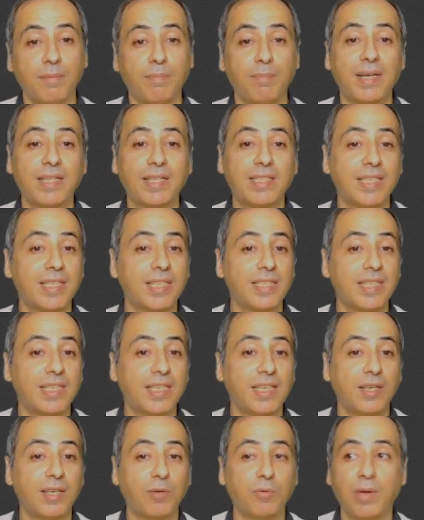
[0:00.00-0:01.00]
But since
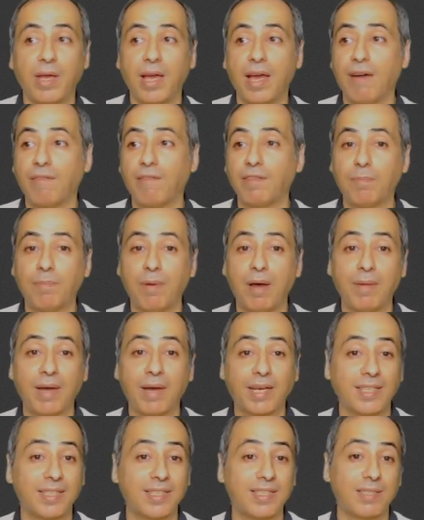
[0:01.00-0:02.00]
here we have the
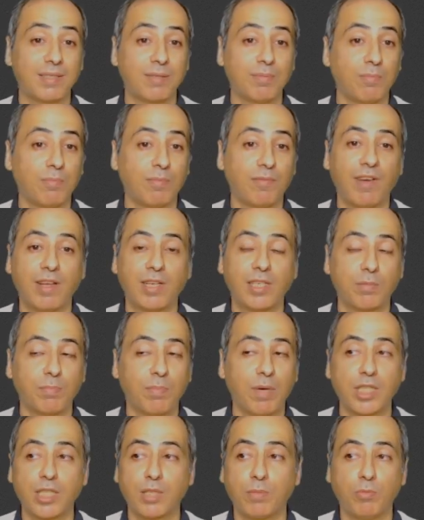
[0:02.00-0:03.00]
PAMAC, it's
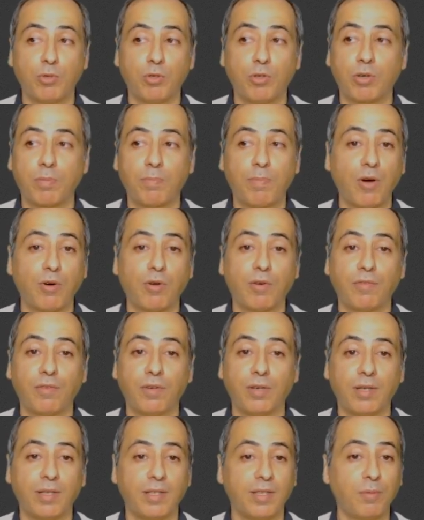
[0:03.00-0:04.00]
much more powerful.